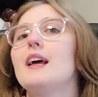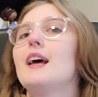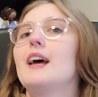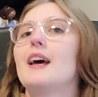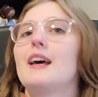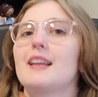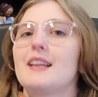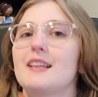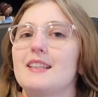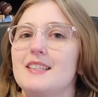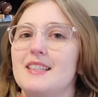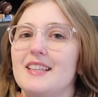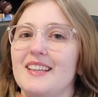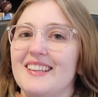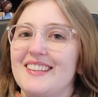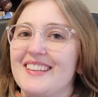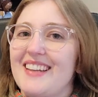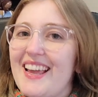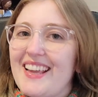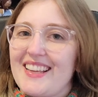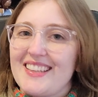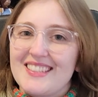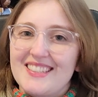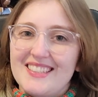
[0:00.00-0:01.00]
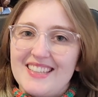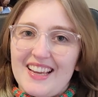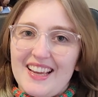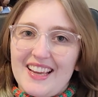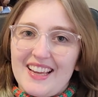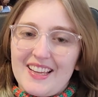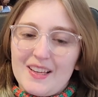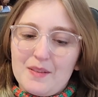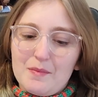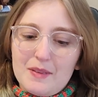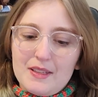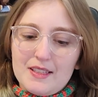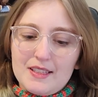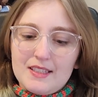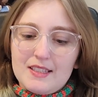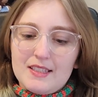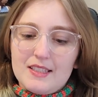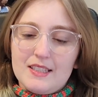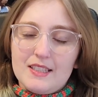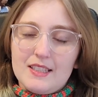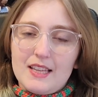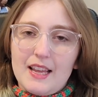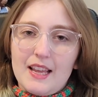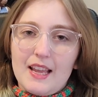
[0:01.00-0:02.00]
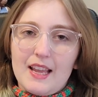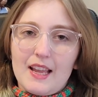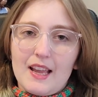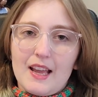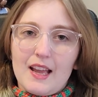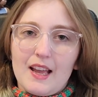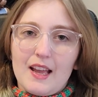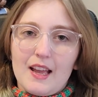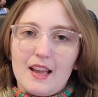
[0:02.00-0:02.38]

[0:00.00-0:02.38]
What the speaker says: And until next time, stay